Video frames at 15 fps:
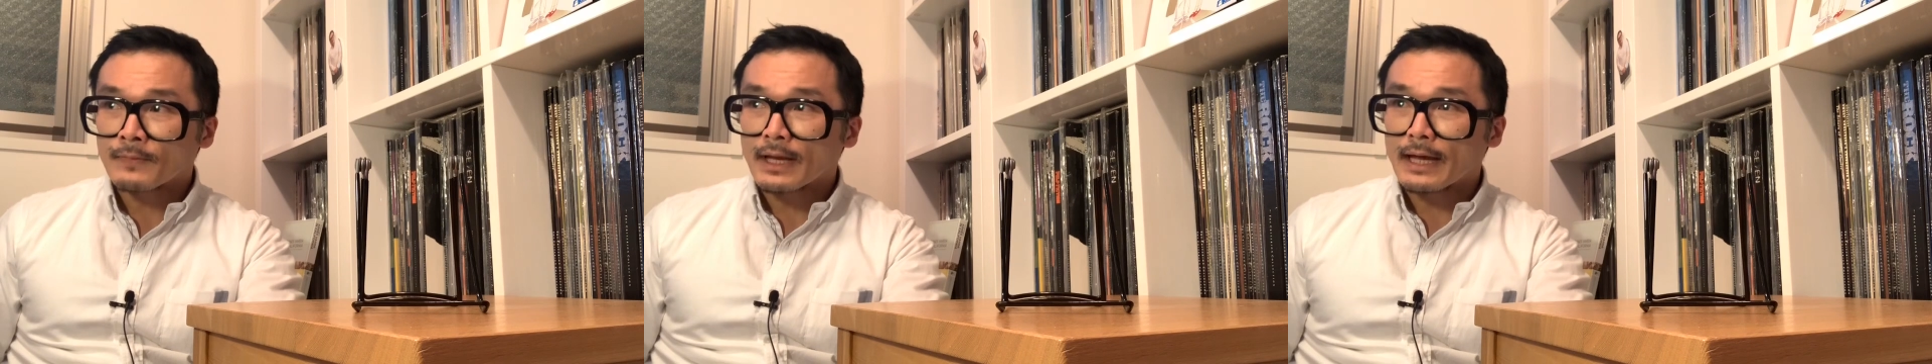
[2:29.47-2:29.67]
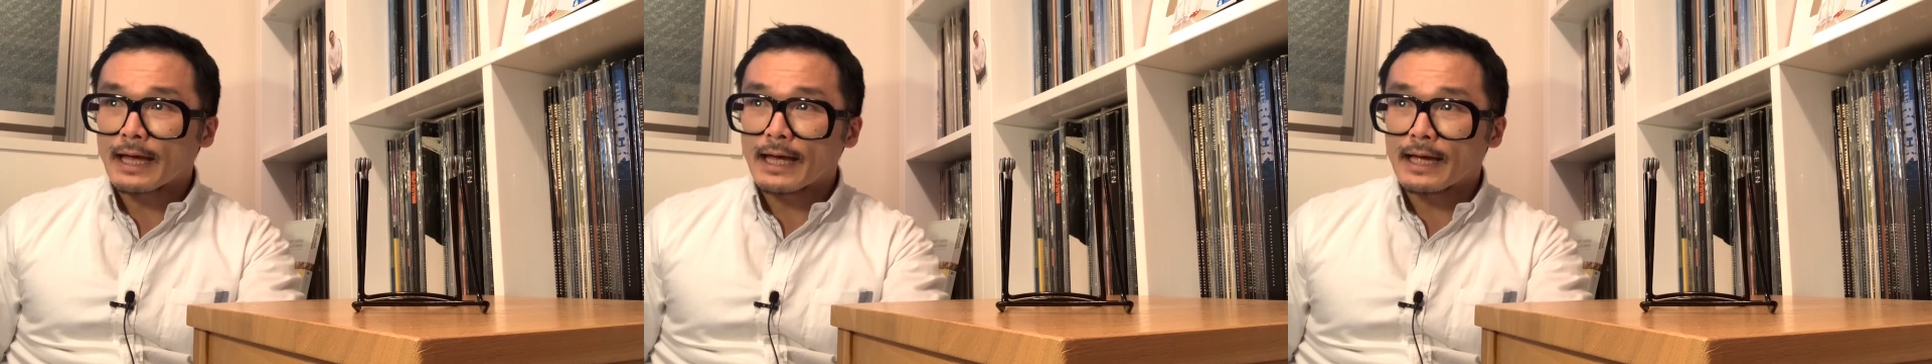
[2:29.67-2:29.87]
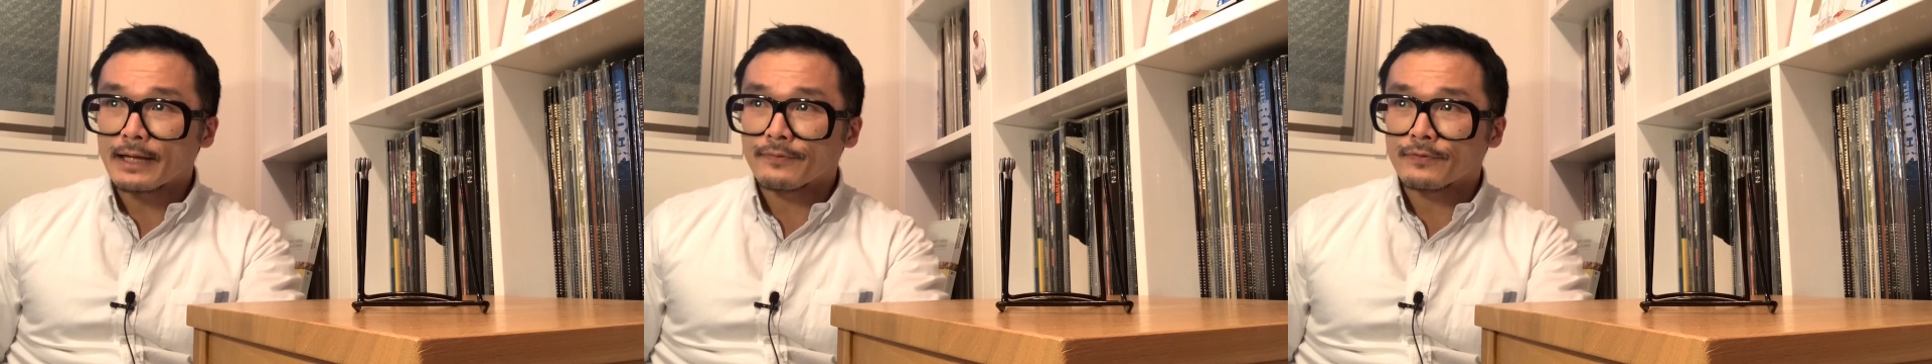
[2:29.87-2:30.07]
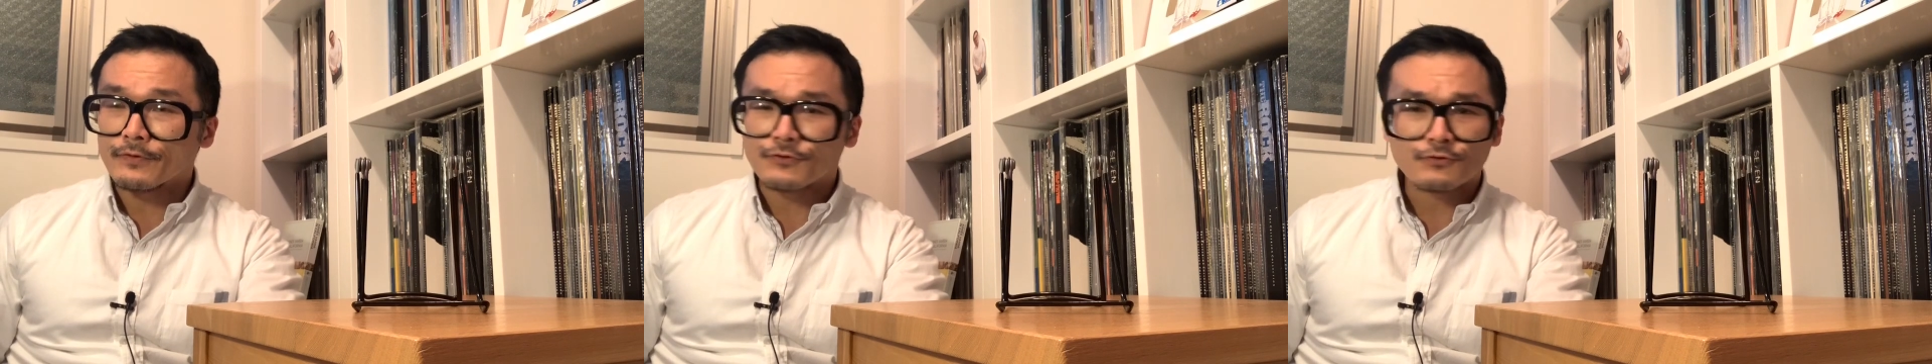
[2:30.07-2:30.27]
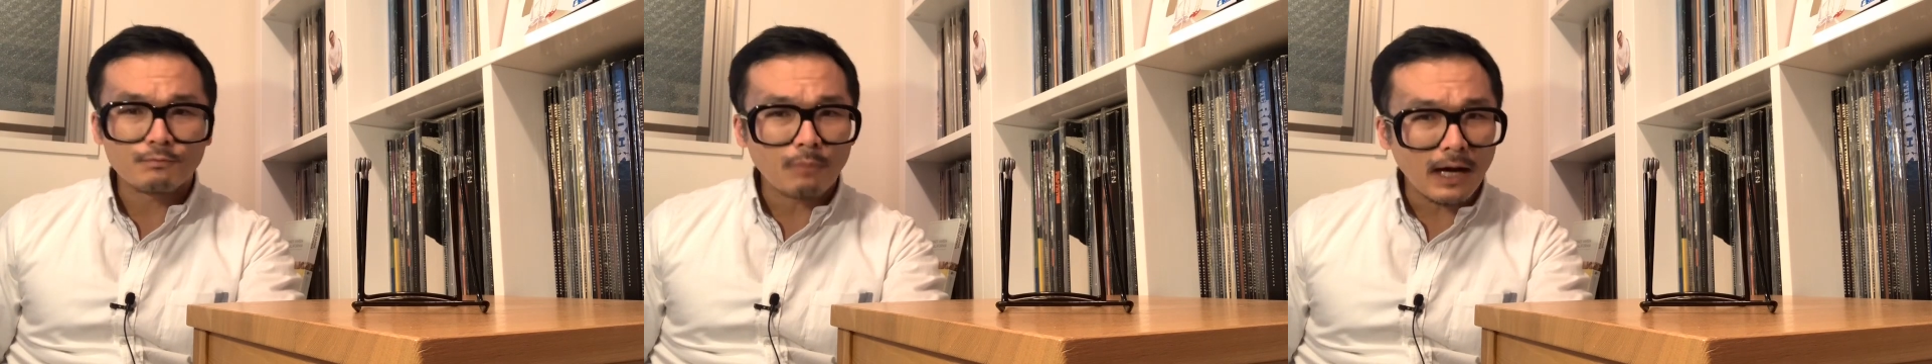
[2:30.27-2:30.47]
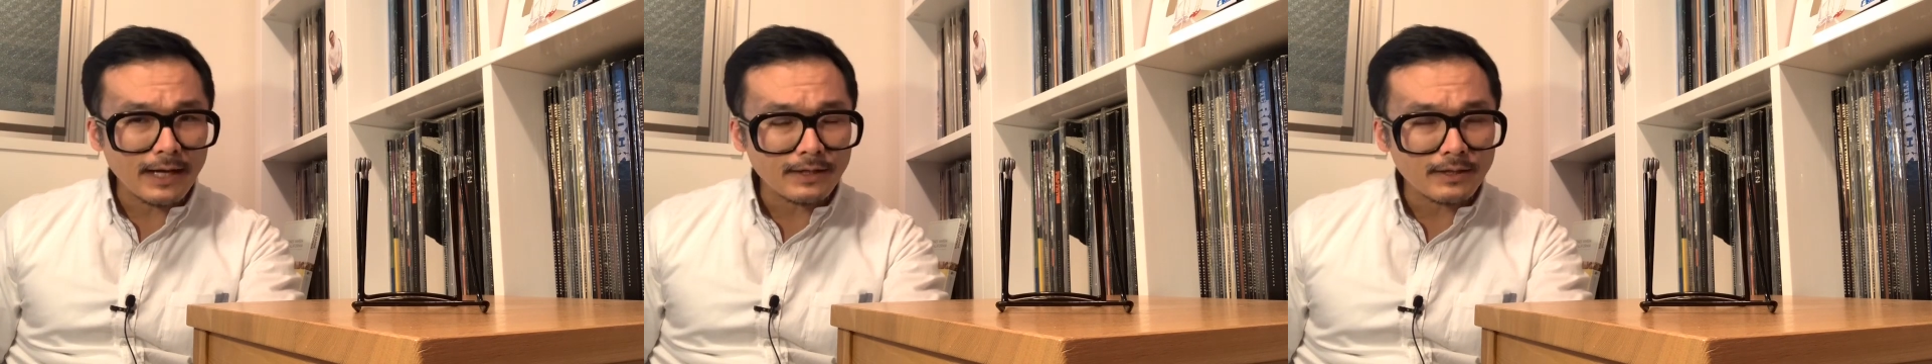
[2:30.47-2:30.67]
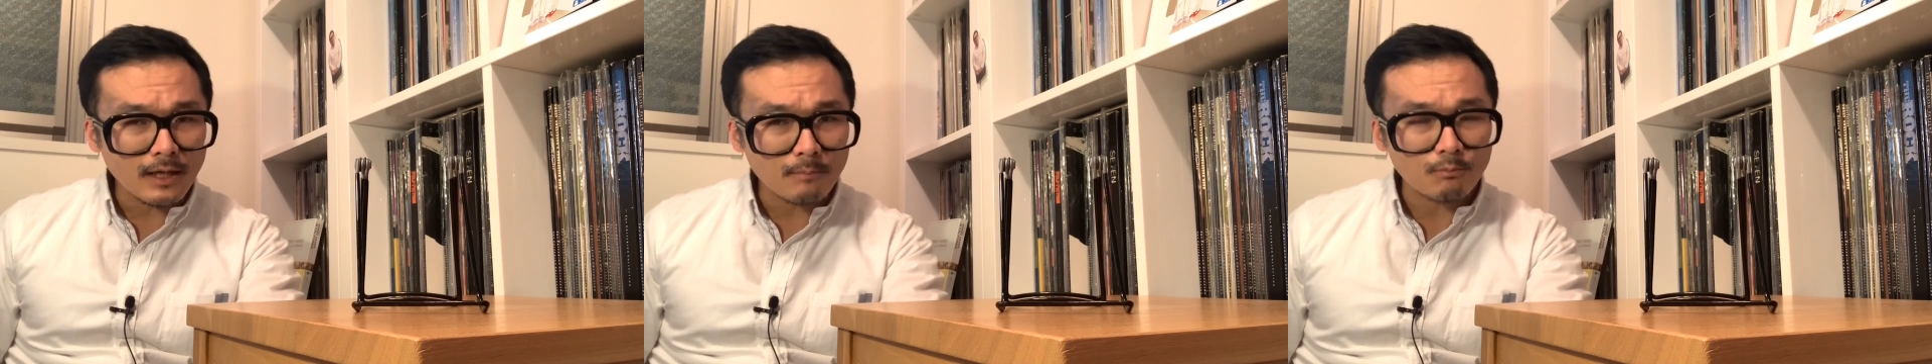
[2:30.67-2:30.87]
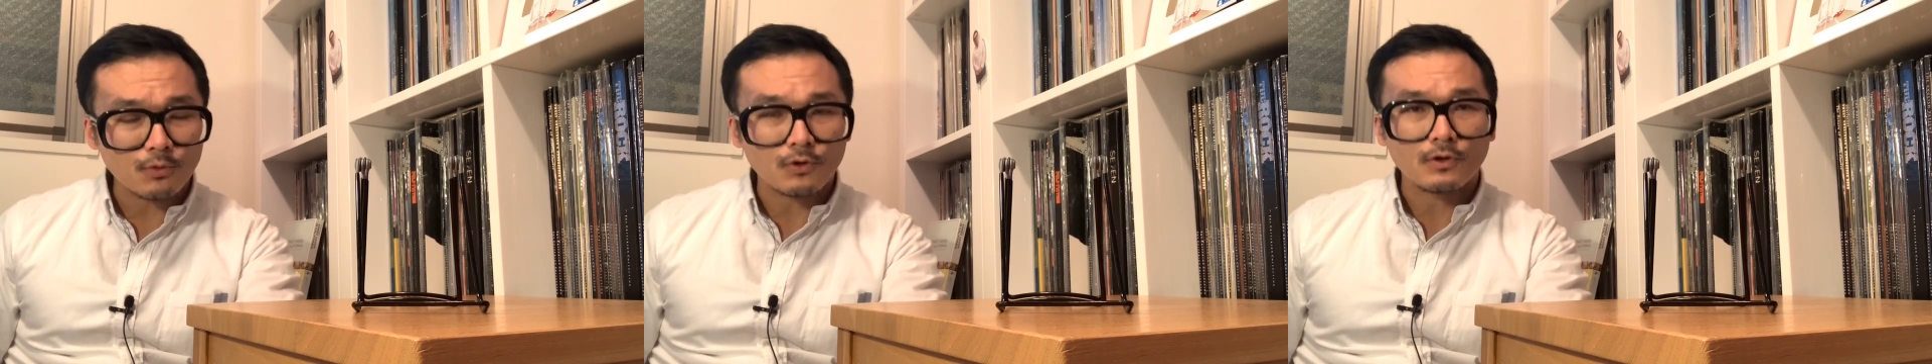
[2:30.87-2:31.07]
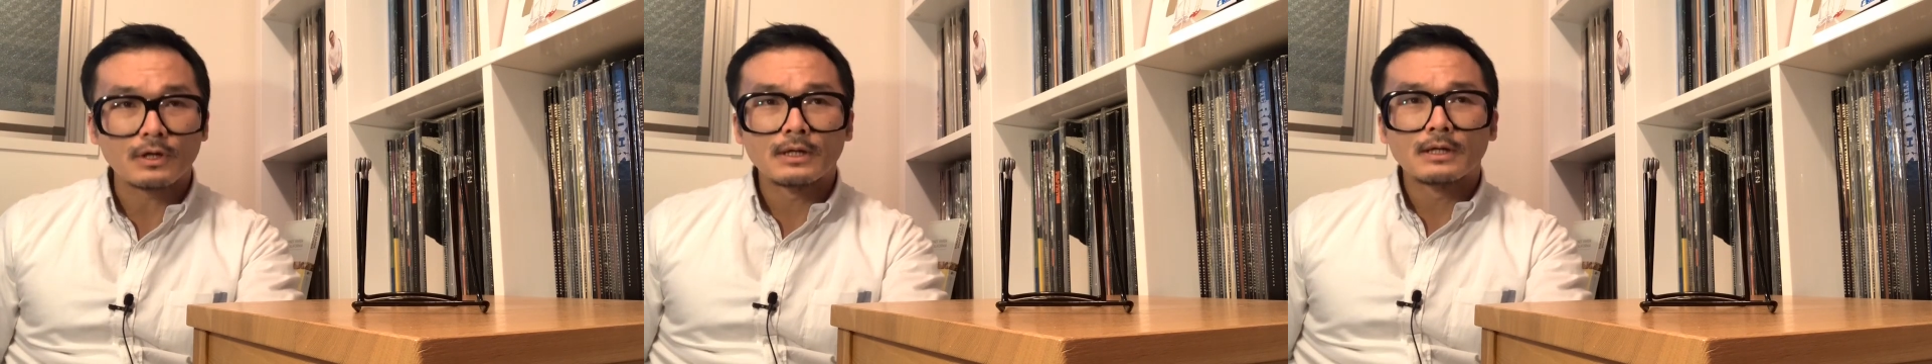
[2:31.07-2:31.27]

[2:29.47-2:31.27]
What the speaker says: and the spine number,